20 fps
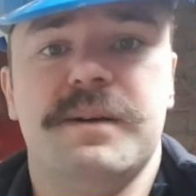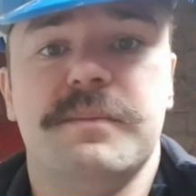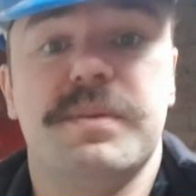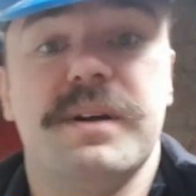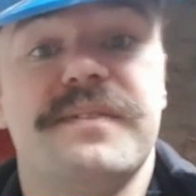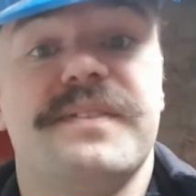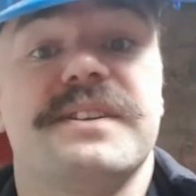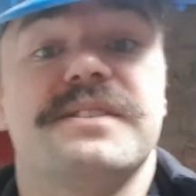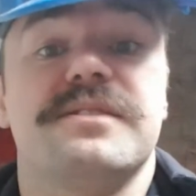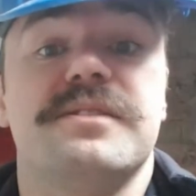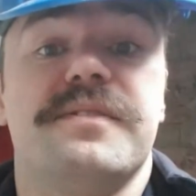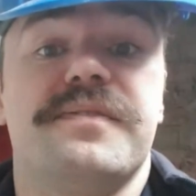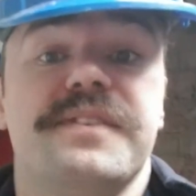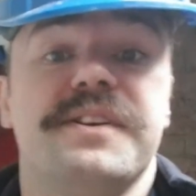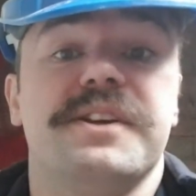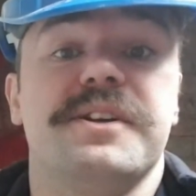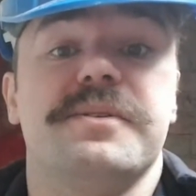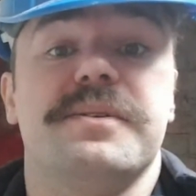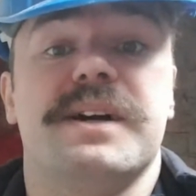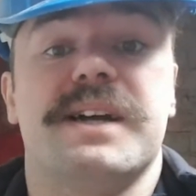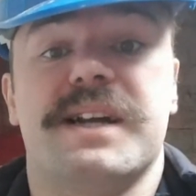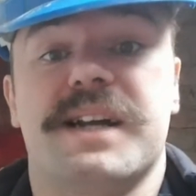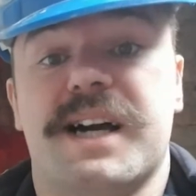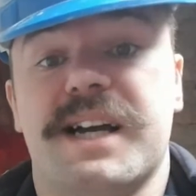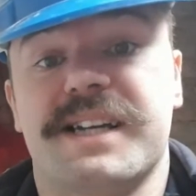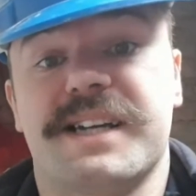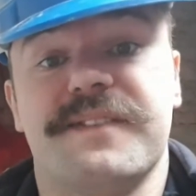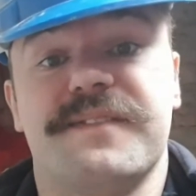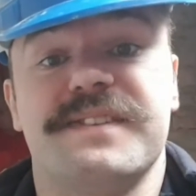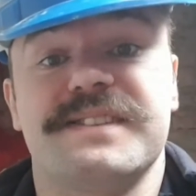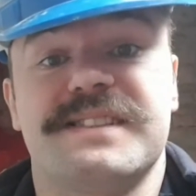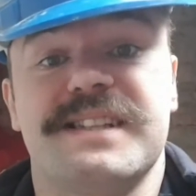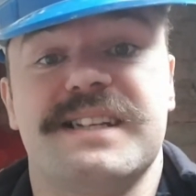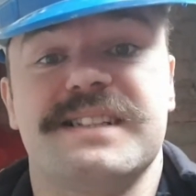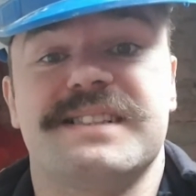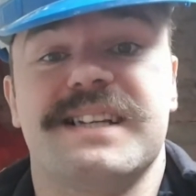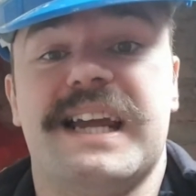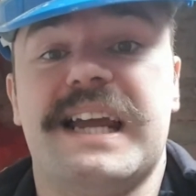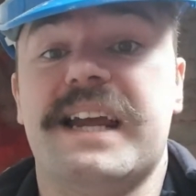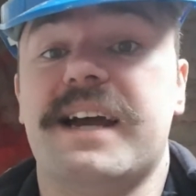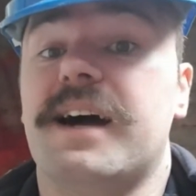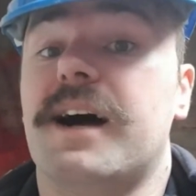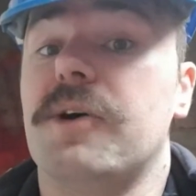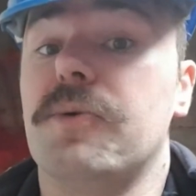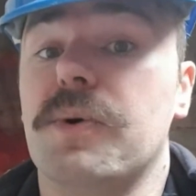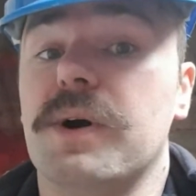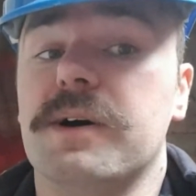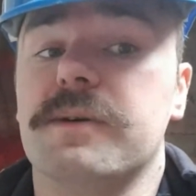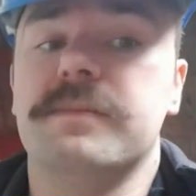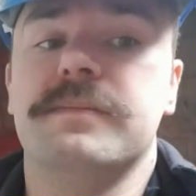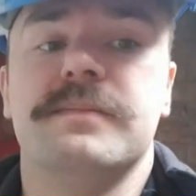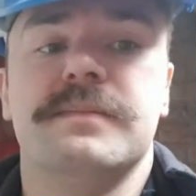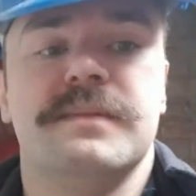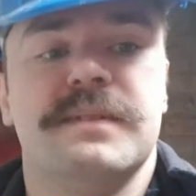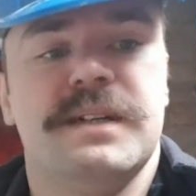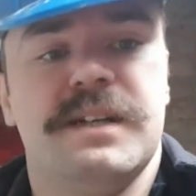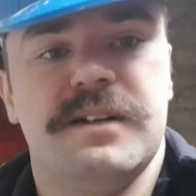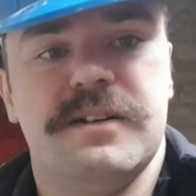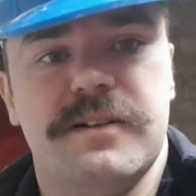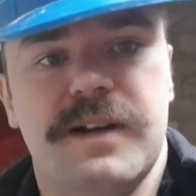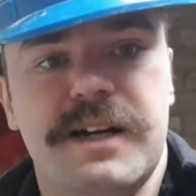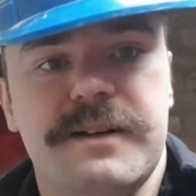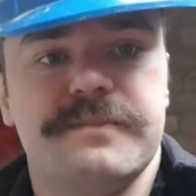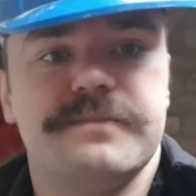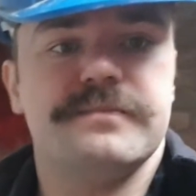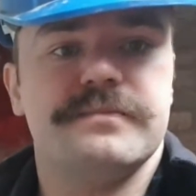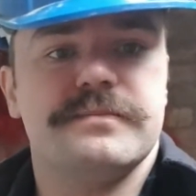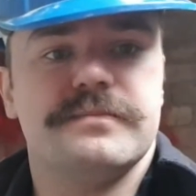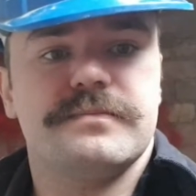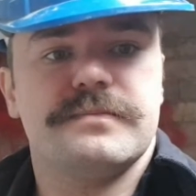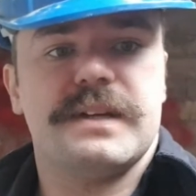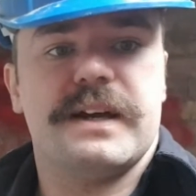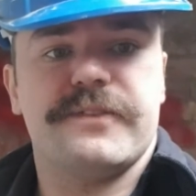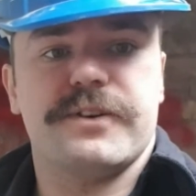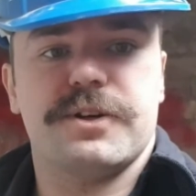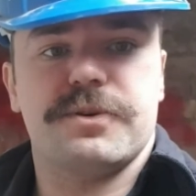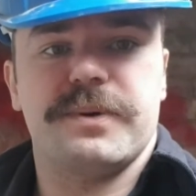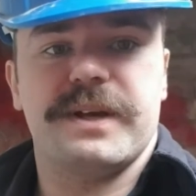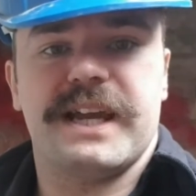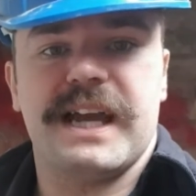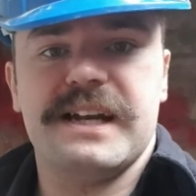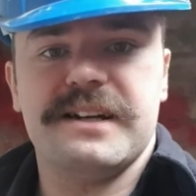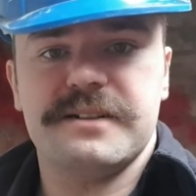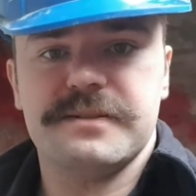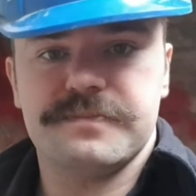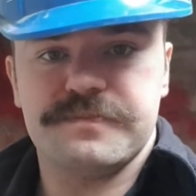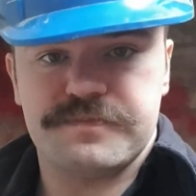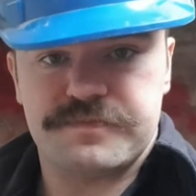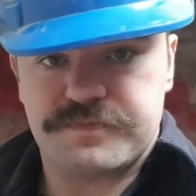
But if there's enough of you and I can facilitate it, I will. Right, have a good weekend.